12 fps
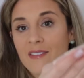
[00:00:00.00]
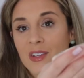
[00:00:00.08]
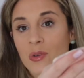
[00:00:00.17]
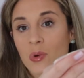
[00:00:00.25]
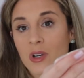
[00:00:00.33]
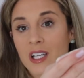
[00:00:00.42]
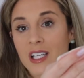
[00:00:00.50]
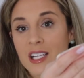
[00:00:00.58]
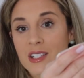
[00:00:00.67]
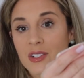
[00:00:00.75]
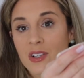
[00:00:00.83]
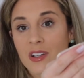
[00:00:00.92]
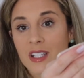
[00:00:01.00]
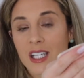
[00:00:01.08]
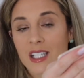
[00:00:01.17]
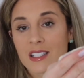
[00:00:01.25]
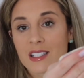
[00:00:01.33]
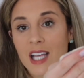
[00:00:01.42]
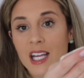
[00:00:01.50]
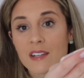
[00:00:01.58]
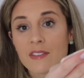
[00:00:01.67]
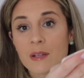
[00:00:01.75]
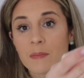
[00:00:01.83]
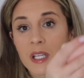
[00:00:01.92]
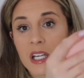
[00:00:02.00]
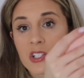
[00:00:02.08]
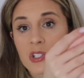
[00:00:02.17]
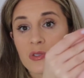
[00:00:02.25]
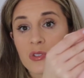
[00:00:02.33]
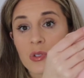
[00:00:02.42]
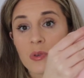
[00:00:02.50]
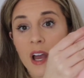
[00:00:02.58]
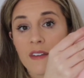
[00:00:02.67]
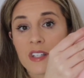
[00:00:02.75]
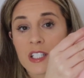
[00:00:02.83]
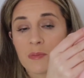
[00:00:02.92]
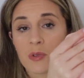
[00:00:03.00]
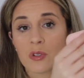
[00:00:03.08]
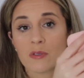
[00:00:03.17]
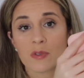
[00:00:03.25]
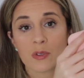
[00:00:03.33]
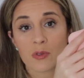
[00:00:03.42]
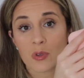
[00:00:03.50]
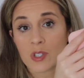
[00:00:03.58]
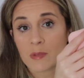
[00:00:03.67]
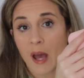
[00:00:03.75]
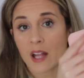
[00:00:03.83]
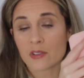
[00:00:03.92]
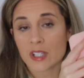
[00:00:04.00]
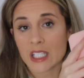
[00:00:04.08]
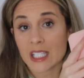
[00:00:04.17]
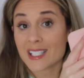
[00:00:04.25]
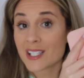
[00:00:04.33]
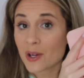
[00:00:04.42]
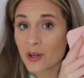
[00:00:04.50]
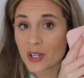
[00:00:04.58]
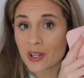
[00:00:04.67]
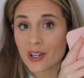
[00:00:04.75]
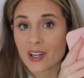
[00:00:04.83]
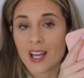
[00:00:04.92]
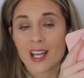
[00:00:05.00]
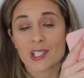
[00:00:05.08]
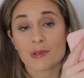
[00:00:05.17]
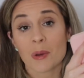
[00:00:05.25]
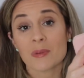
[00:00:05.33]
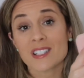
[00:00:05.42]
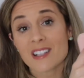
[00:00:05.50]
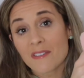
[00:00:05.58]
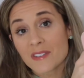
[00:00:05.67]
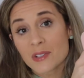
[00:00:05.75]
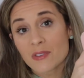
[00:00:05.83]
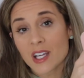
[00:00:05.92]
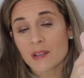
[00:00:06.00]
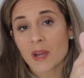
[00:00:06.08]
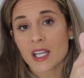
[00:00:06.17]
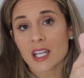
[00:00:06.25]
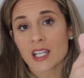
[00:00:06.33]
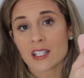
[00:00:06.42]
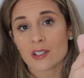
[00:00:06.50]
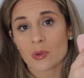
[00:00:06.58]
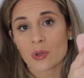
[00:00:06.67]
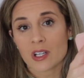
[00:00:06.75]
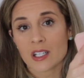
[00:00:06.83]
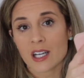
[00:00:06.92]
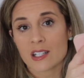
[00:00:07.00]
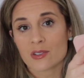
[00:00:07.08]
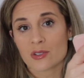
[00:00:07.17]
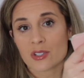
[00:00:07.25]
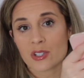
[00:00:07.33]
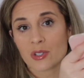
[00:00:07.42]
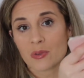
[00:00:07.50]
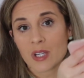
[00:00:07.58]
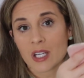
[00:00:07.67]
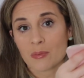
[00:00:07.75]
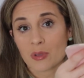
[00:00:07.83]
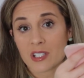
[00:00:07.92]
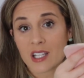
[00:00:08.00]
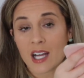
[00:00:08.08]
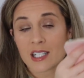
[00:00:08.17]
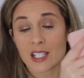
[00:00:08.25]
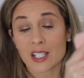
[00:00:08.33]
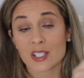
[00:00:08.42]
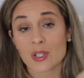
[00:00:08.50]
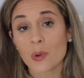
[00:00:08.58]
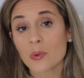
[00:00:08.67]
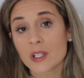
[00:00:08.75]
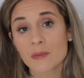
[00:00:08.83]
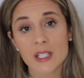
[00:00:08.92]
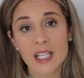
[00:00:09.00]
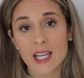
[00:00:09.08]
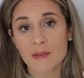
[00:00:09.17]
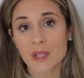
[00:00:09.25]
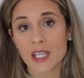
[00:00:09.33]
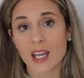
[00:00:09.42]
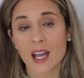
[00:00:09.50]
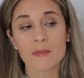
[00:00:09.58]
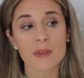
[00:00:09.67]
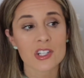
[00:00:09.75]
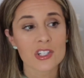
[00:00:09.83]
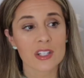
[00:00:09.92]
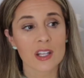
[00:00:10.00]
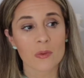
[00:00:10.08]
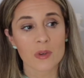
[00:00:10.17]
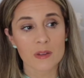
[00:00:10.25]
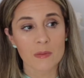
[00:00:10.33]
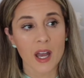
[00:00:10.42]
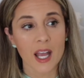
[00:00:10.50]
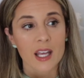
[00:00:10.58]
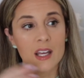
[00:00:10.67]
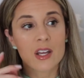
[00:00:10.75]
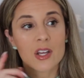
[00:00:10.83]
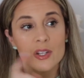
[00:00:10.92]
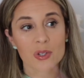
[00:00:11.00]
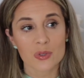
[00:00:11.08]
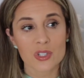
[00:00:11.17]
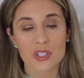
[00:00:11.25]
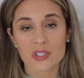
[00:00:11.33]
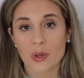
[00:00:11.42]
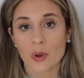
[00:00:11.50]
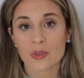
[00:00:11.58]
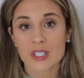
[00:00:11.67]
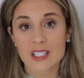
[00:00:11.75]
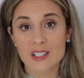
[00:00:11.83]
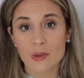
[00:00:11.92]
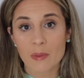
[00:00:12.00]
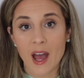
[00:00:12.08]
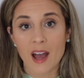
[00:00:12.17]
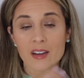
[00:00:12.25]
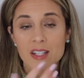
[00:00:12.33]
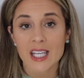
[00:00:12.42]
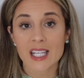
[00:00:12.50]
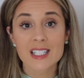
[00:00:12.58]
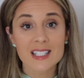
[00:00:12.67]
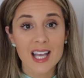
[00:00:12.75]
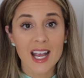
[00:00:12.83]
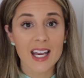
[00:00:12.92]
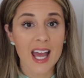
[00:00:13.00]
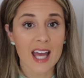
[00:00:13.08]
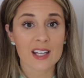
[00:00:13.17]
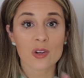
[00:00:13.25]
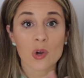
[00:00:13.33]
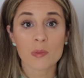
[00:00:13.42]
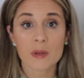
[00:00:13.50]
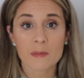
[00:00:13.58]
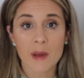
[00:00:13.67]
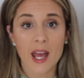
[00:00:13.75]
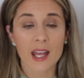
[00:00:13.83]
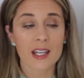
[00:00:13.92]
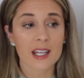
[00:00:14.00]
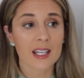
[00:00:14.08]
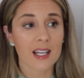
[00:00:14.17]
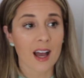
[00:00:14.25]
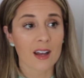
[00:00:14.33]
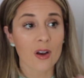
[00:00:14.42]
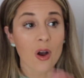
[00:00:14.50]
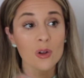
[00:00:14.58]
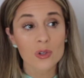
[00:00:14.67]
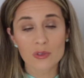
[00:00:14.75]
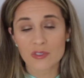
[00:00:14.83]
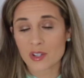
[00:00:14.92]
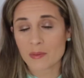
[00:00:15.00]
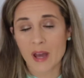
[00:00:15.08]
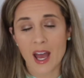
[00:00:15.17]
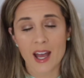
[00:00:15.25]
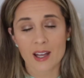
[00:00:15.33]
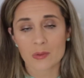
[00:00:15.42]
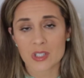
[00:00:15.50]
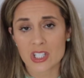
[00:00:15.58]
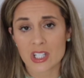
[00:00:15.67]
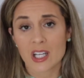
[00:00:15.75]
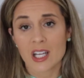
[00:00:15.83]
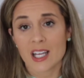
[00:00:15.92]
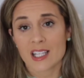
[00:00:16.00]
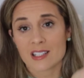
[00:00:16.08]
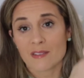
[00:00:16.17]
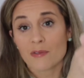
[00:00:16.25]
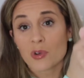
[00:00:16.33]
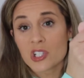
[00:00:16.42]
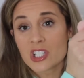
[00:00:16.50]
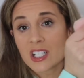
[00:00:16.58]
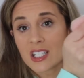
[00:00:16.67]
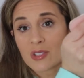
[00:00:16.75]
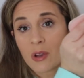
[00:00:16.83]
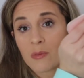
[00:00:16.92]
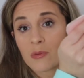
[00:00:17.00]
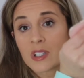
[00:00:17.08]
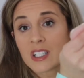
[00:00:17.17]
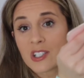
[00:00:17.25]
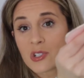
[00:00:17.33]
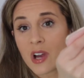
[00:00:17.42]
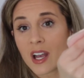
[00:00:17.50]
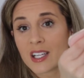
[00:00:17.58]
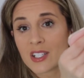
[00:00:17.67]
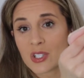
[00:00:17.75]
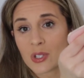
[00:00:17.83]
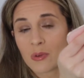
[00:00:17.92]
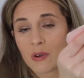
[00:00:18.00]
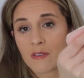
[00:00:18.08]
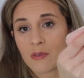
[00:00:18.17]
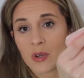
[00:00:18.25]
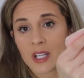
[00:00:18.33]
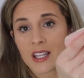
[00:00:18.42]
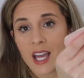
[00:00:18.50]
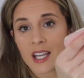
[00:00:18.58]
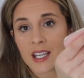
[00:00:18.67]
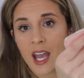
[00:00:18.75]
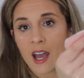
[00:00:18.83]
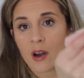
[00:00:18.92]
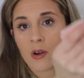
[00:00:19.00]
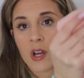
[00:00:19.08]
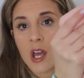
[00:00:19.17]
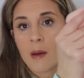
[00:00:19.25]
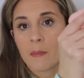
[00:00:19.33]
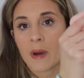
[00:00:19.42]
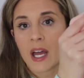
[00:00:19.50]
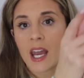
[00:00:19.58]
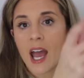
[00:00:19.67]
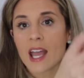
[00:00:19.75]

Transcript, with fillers: an organizer on the inside of it because you do have this beautiful rose ballerine interior. So I would definitely recommend getting an organizer so you can protect it. You don't want to be like me. I mentioned that with my Gucci Soho Disco bag on the inside, I had an open pen and it got all over the bag, which is unfortunate. So I'm really trying to avoid that now, but I